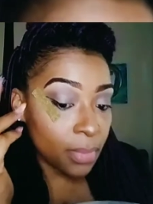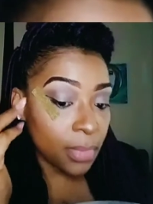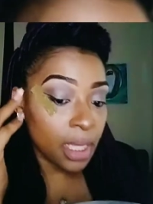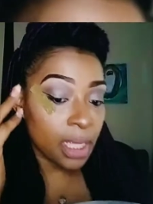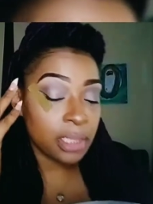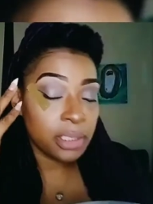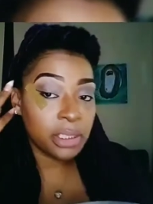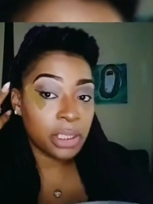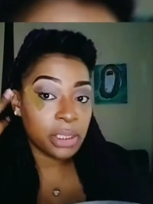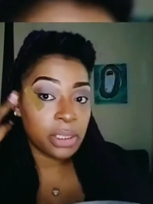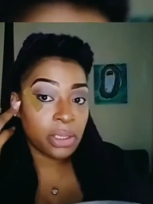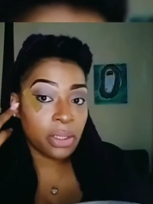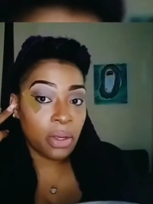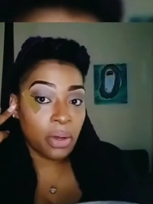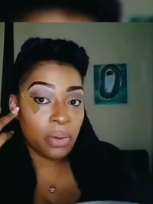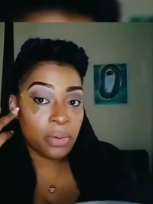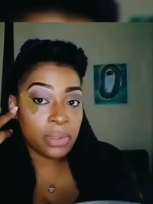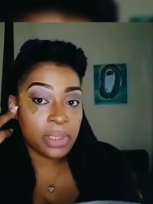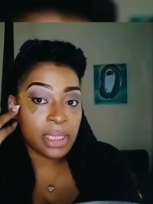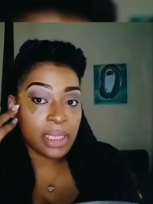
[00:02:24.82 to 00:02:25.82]
And just
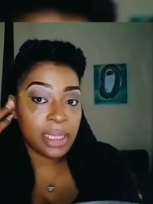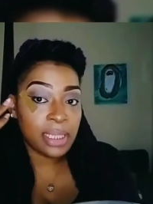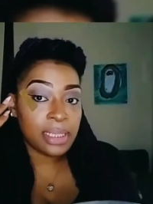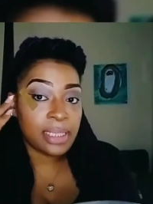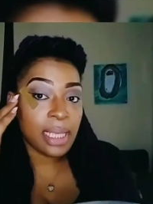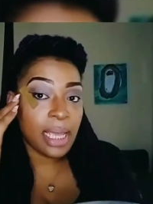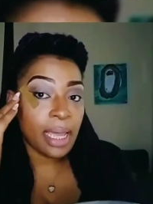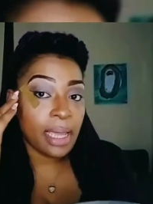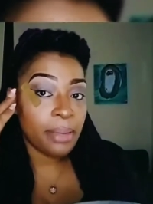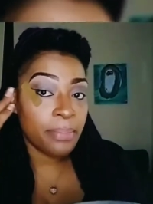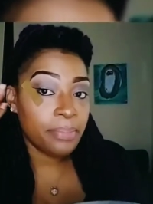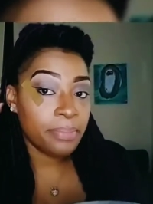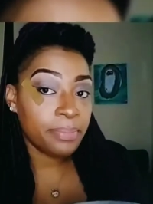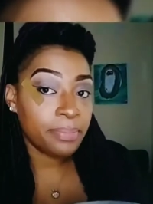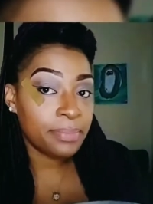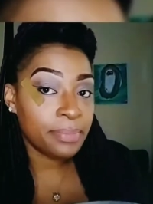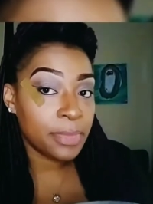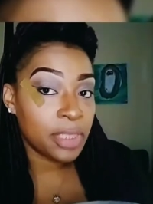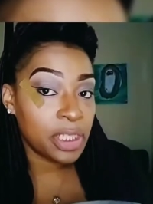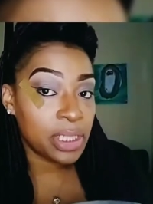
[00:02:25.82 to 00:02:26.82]
go to the tape.
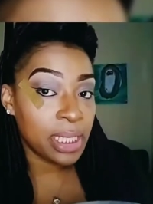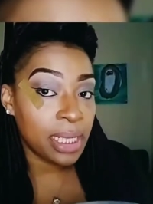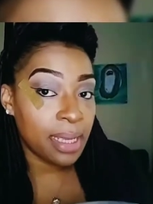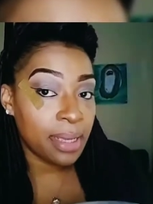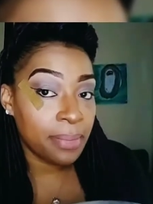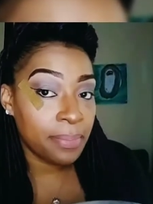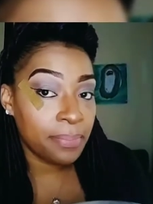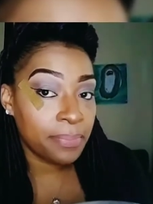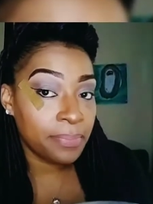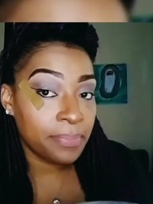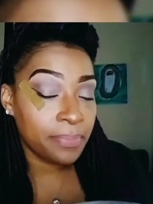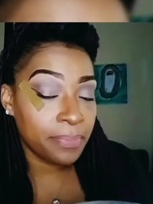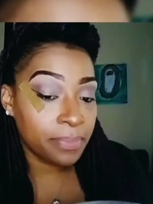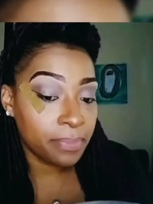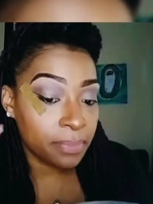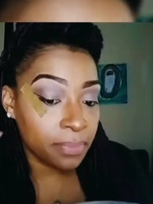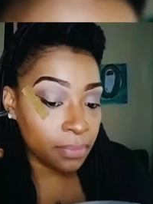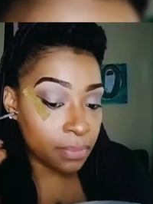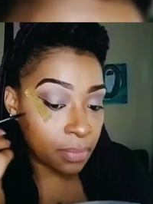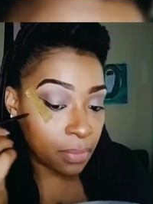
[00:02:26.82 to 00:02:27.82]
You see it?
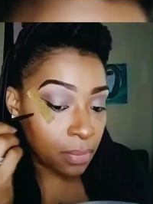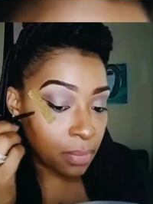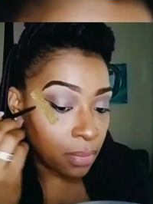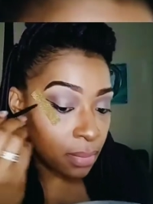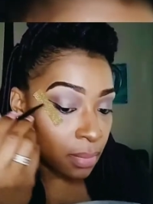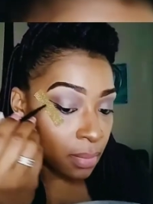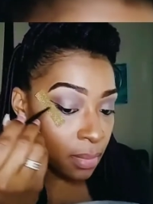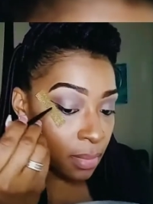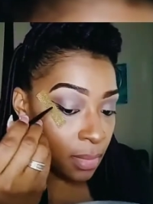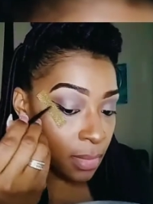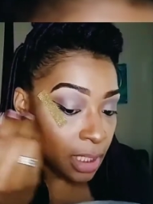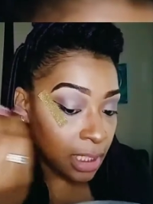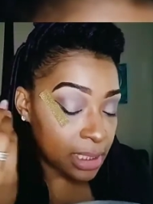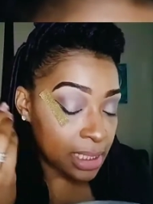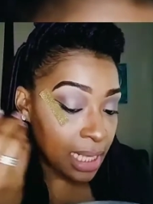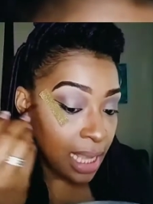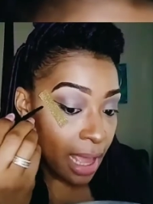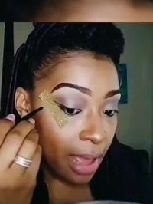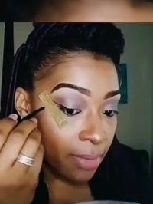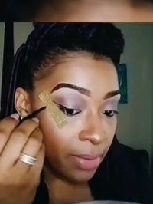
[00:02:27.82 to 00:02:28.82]

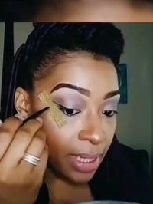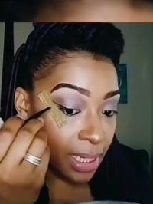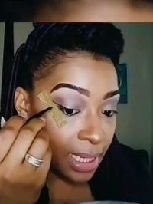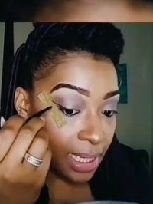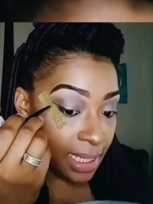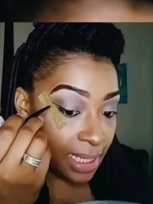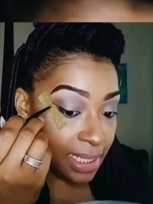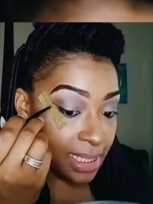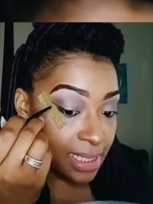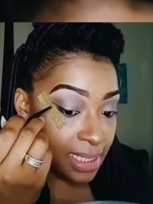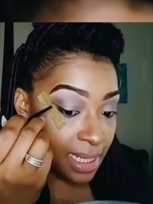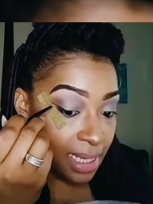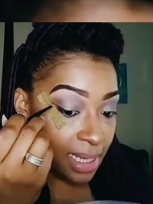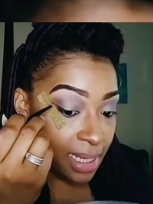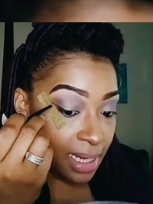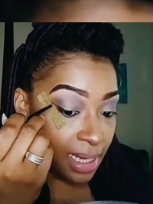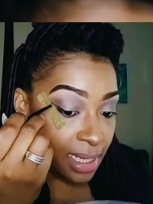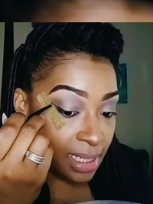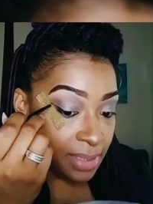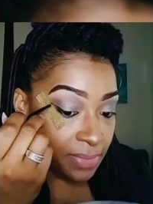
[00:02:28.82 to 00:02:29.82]
See how easy
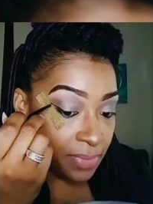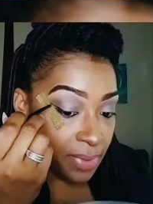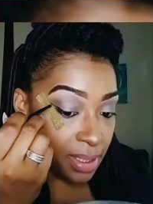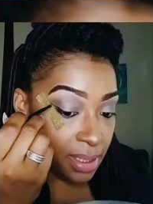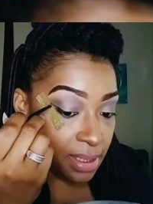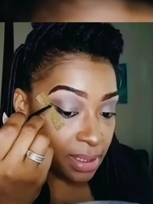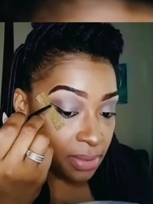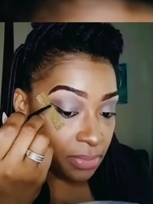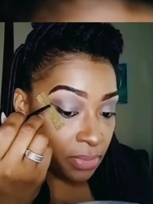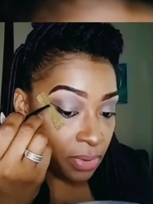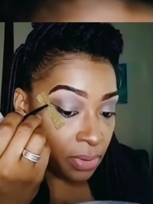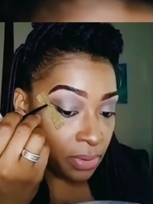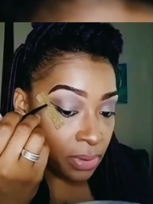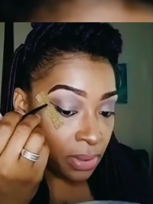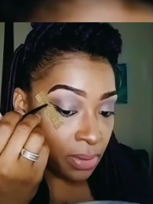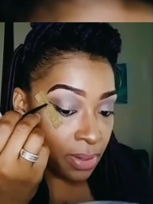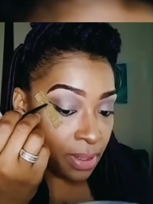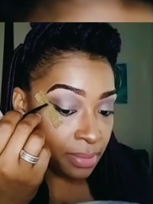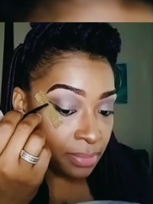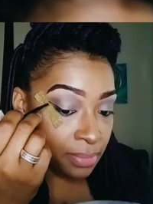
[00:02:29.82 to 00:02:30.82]
it is for this to roll
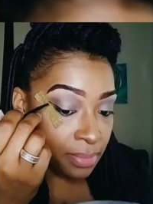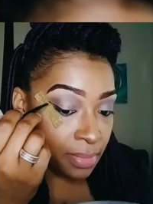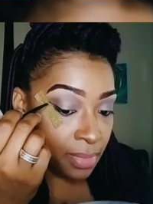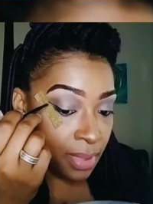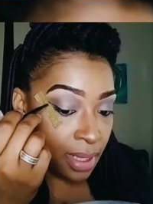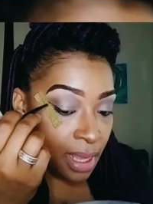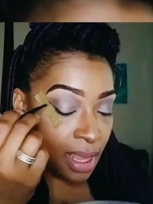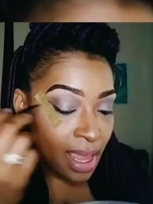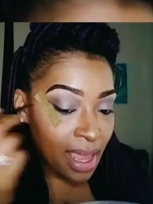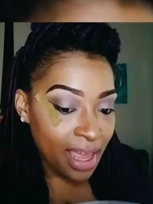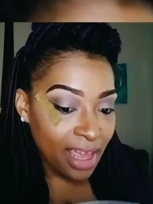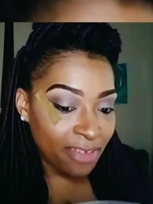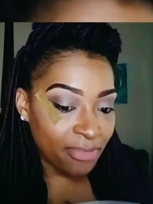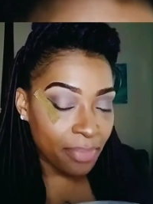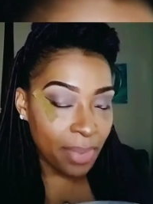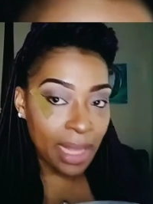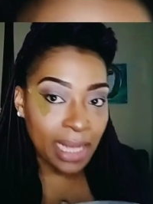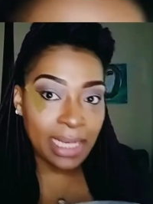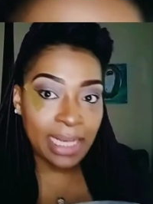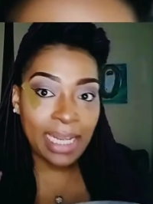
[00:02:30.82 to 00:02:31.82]
on?
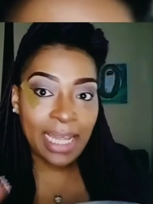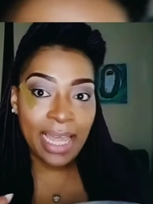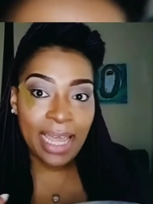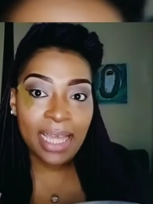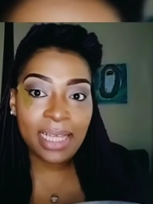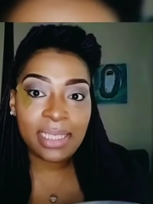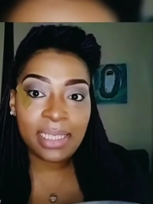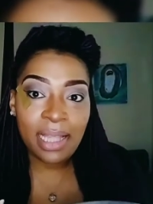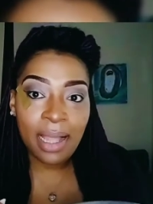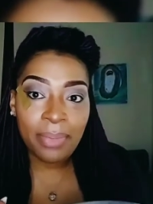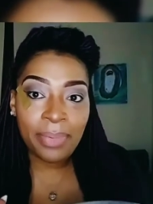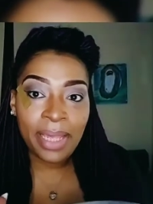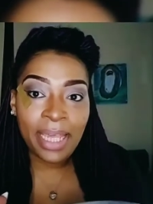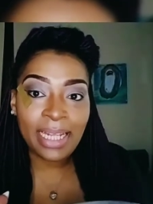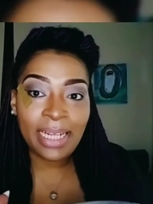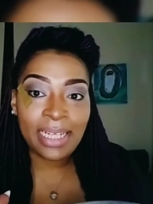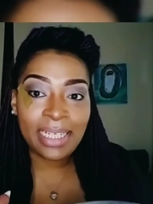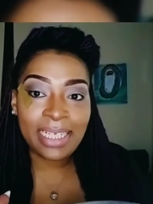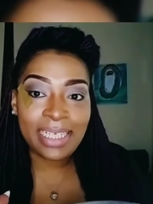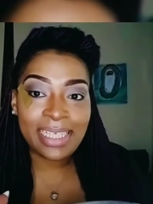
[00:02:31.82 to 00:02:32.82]
If my legs stop
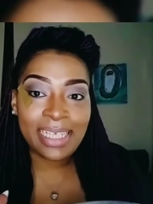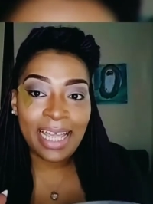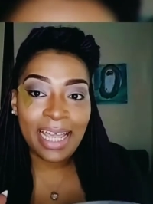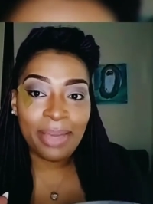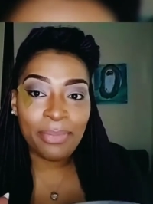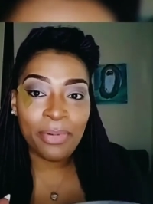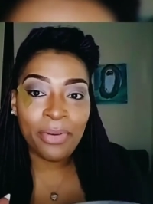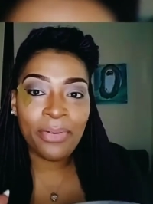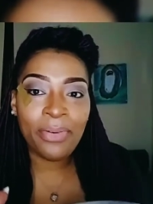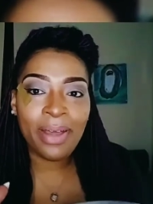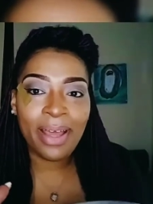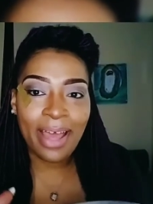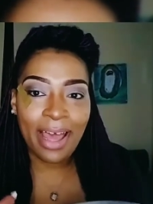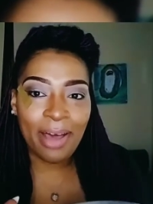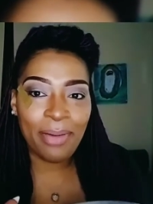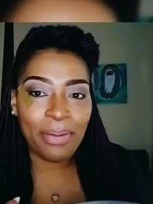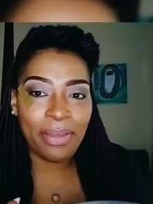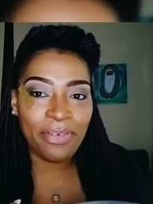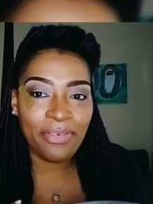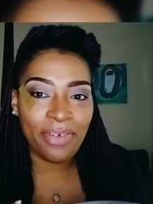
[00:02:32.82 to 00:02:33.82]
hitting the table,
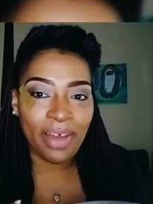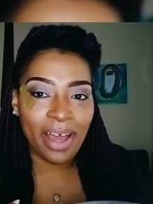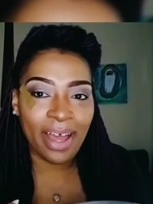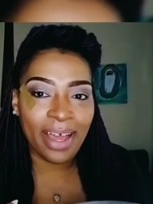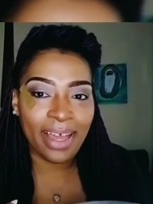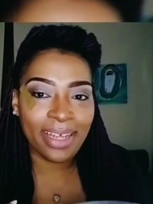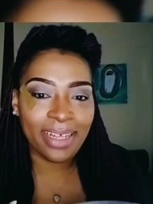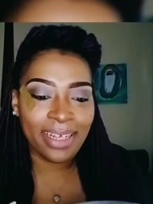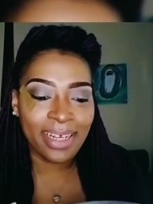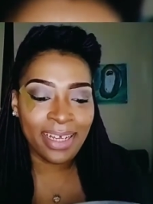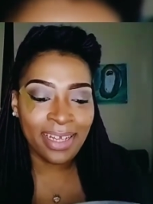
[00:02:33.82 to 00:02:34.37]
I'll be fine.